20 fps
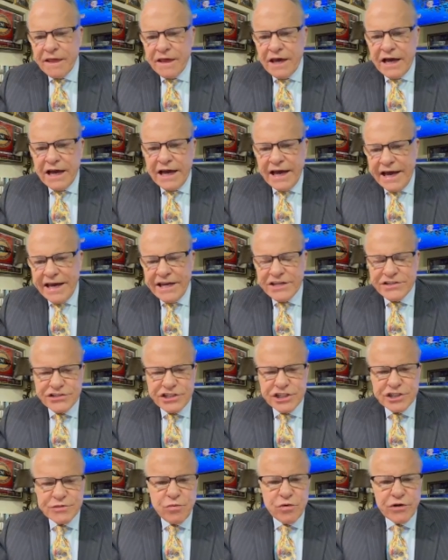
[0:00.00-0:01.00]
I asked
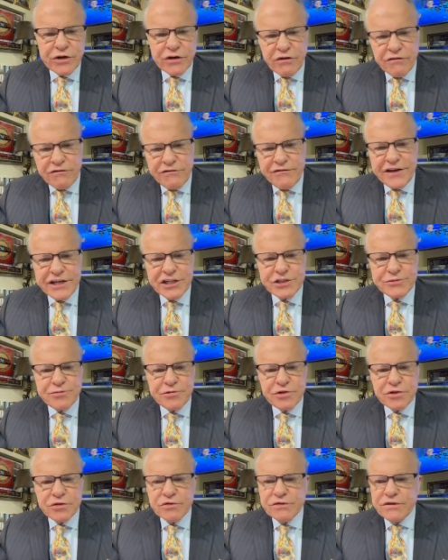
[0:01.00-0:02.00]
this morning on
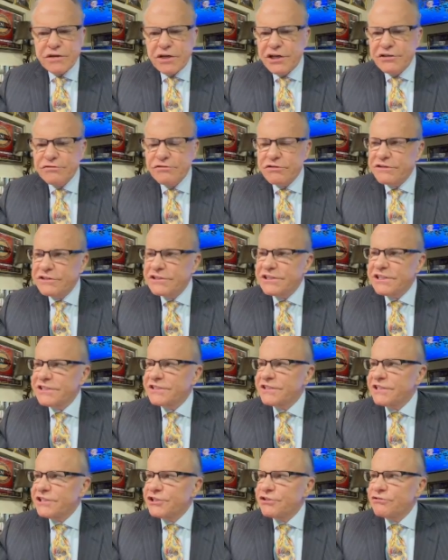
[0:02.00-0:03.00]
Facebook with
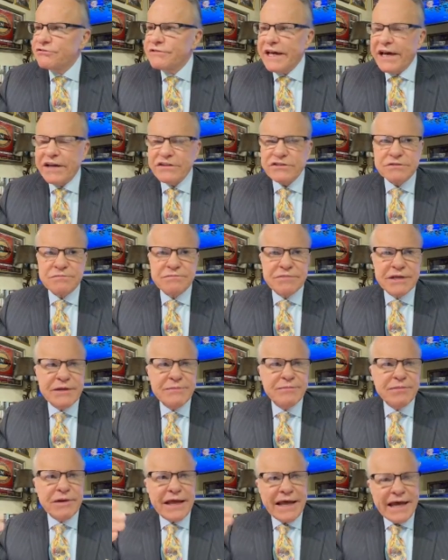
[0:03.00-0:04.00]
162,000
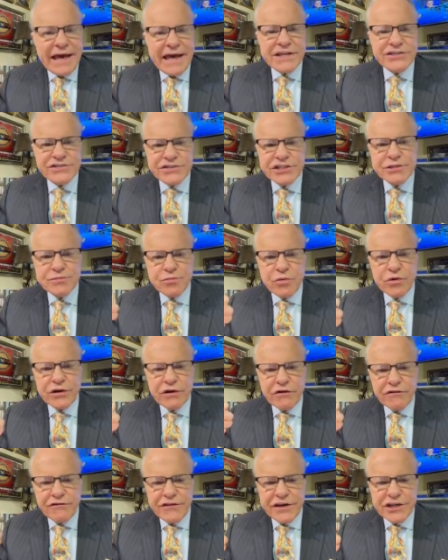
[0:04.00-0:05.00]
people, I asked this morning
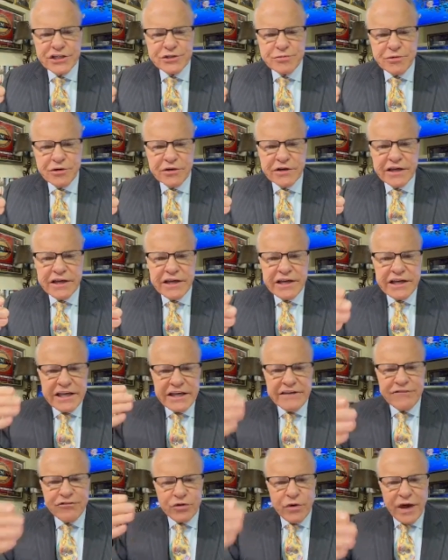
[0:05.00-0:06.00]
on Facebook
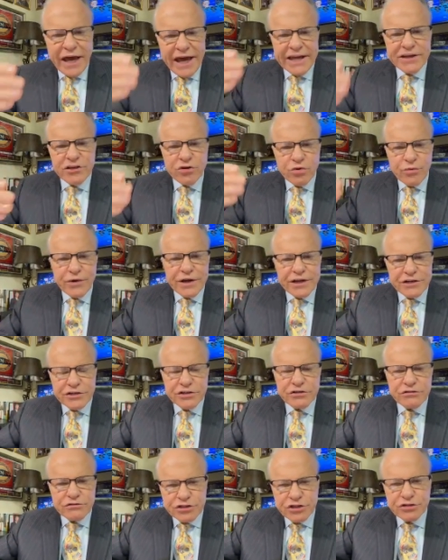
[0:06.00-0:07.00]
if you had to
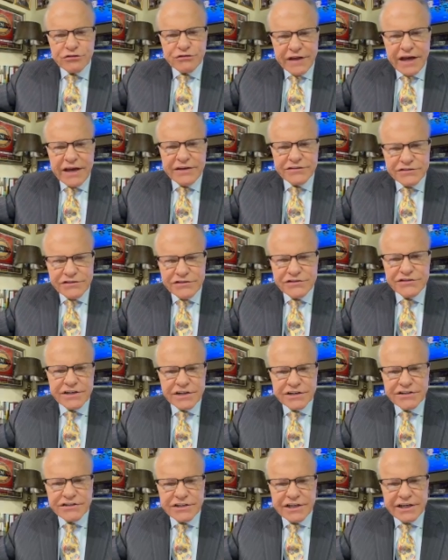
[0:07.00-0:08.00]
redo
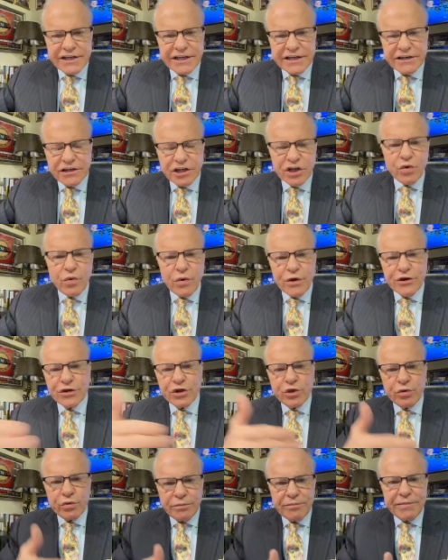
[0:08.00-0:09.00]
2016, look where
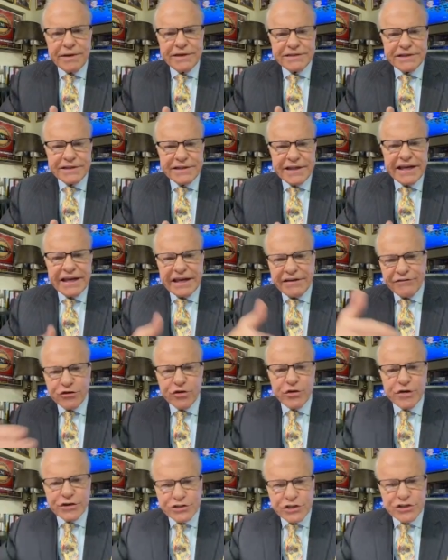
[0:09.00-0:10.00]
you would be today if
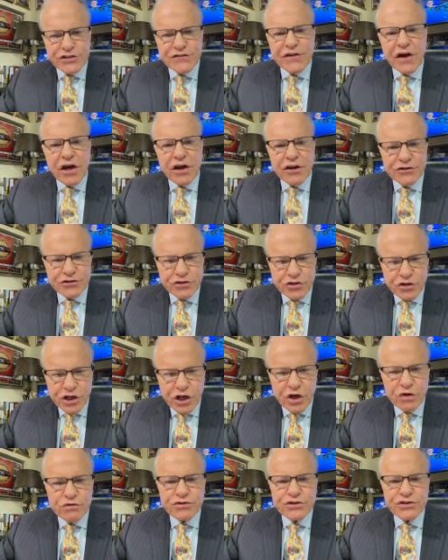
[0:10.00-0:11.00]
you had just followed your
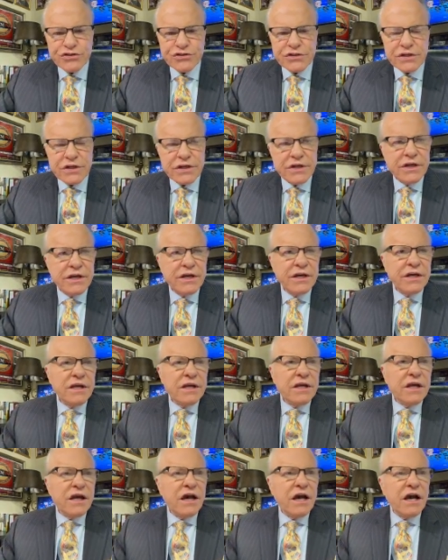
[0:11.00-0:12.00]
coach's
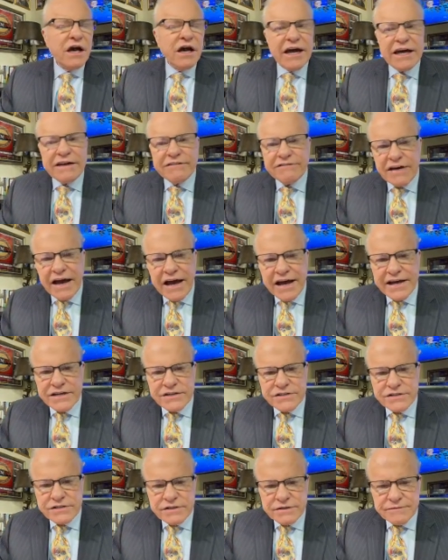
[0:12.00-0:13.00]
uh,
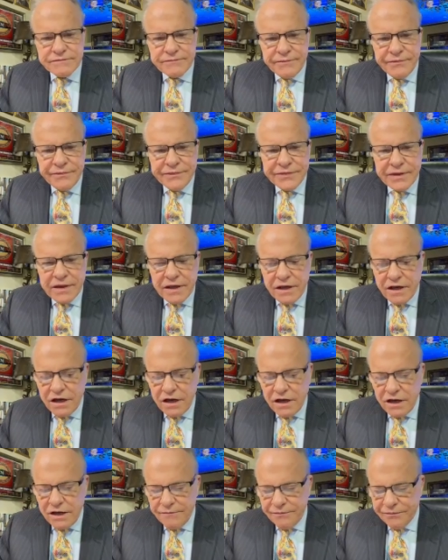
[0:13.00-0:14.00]
advice.
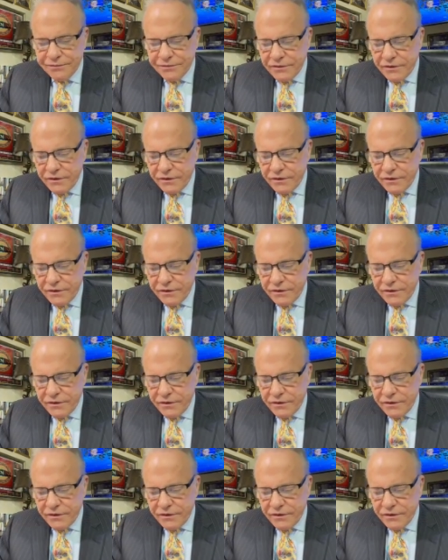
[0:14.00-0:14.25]
Um,